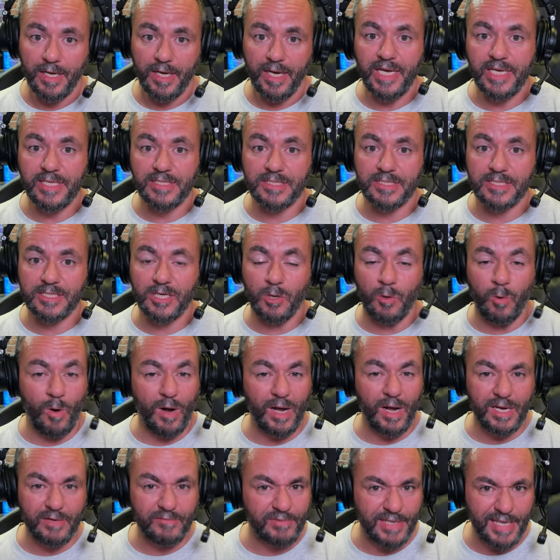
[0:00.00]
It's
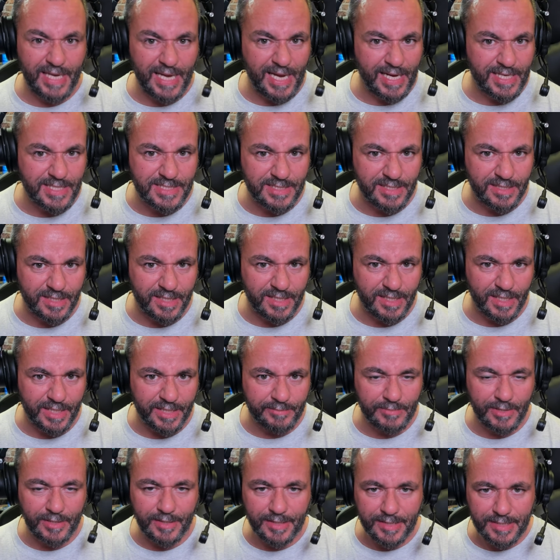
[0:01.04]
quite a relaxing
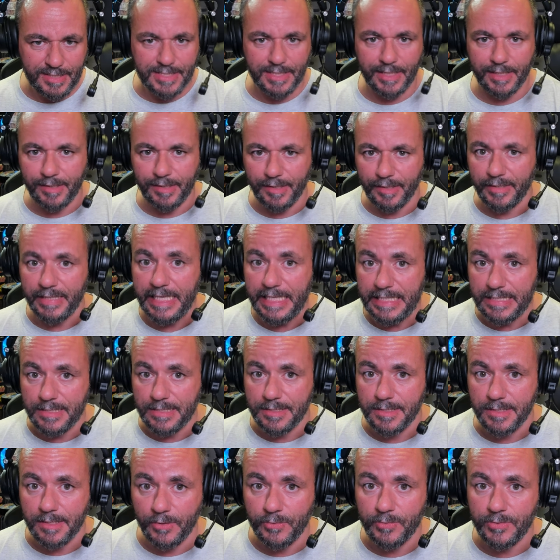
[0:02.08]
game. Like I say, there
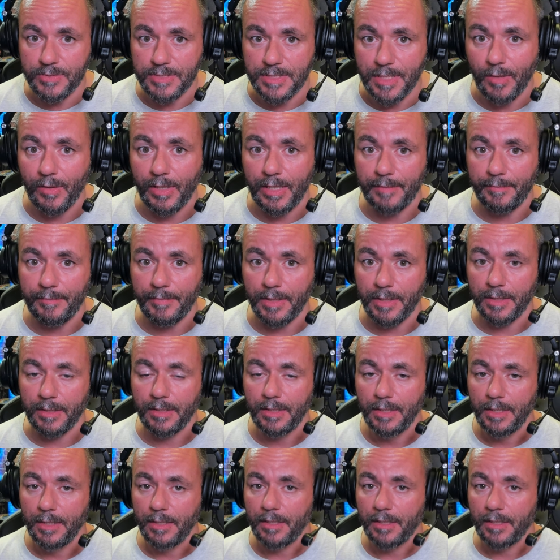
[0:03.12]
is no timer.